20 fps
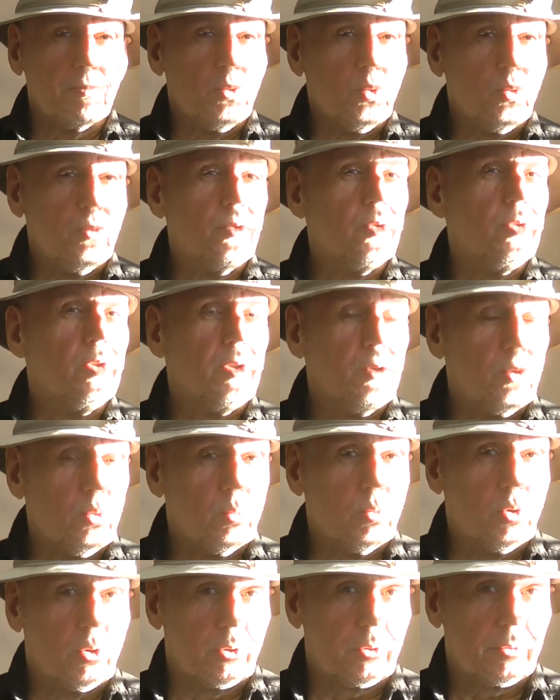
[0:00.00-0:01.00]
move to the new
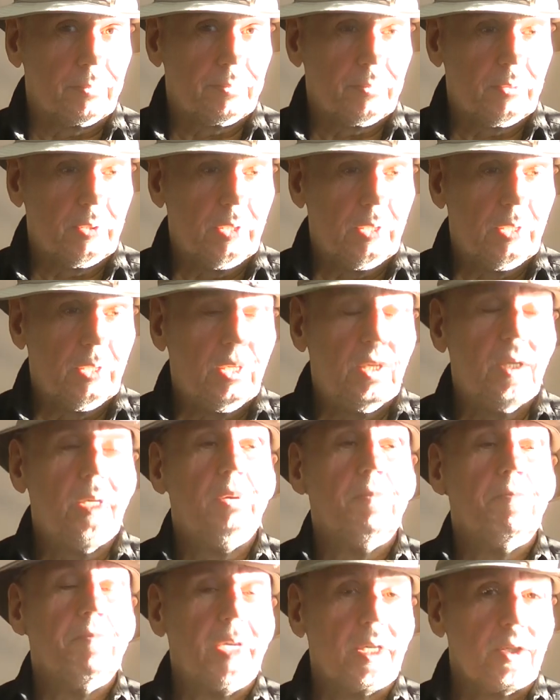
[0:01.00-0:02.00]
word.
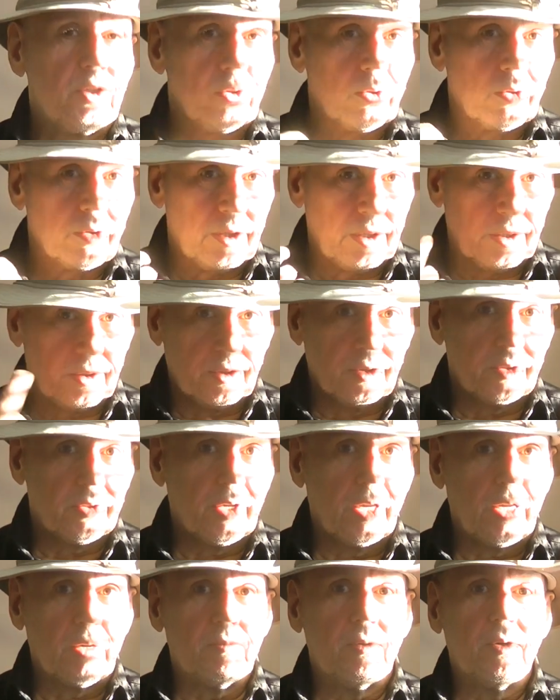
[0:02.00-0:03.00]
Make sure this is
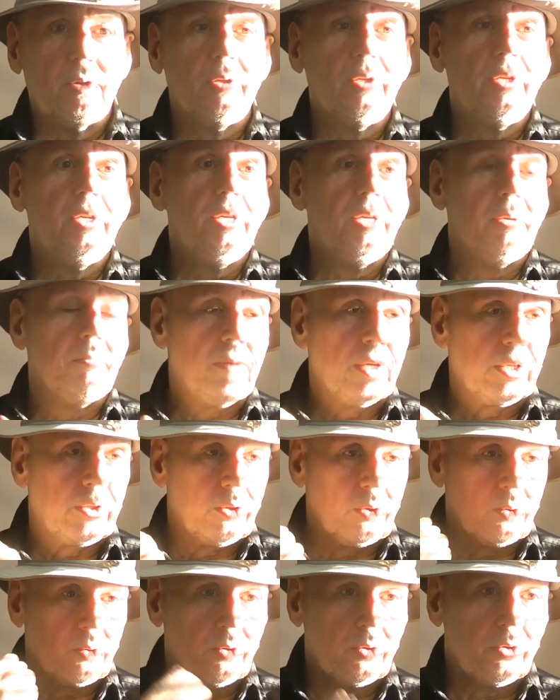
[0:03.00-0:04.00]
stable. Make
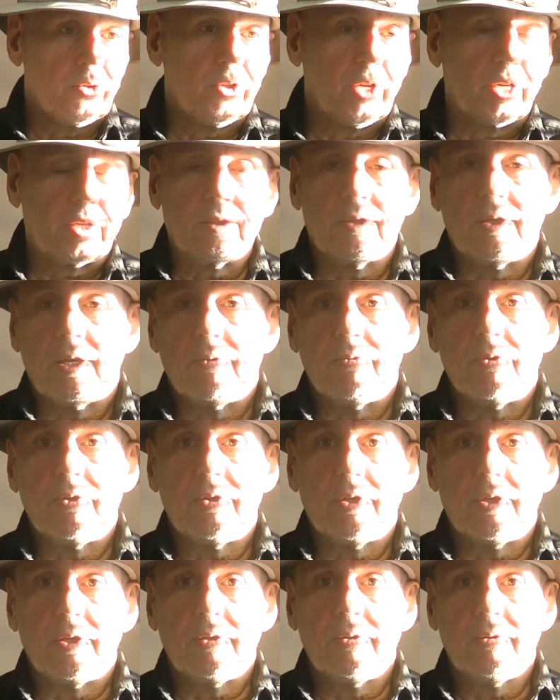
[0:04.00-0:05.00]
sure you checked
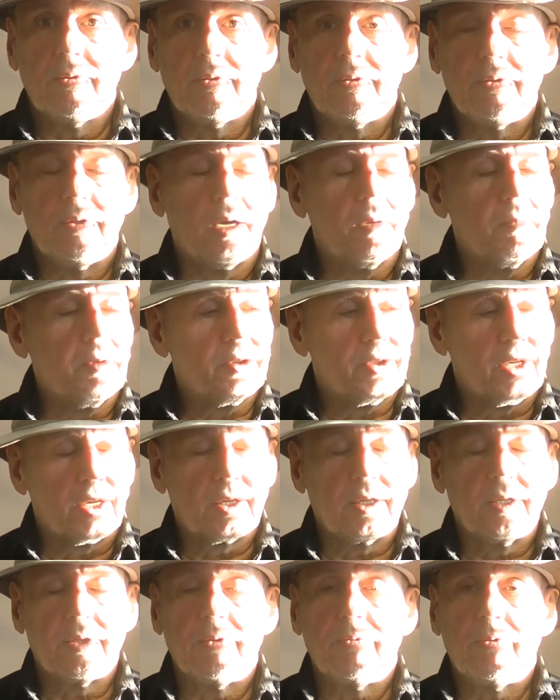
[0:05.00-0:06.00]
everything. Double
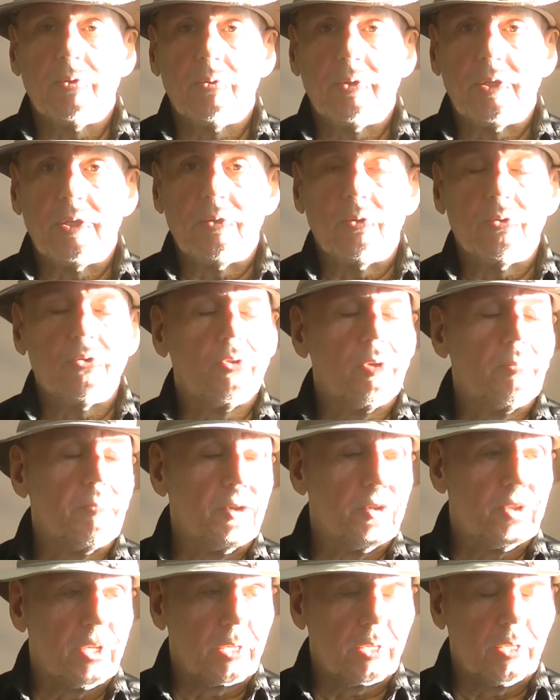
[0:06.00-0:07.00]
check it if you need to,
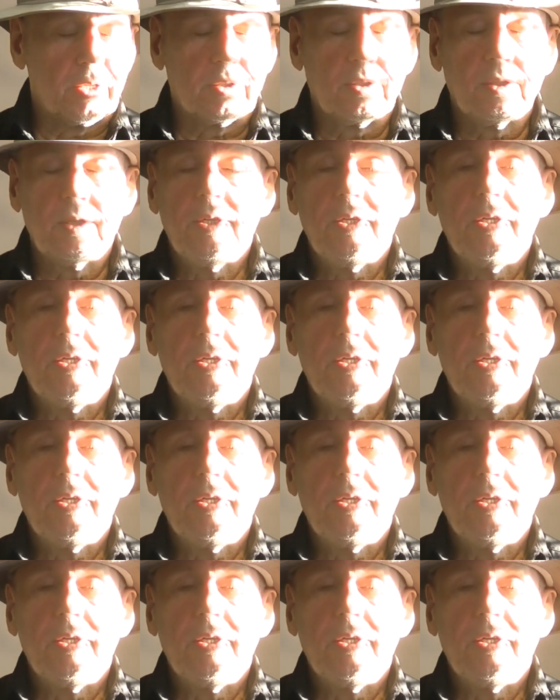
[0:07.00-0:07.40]
triple check it.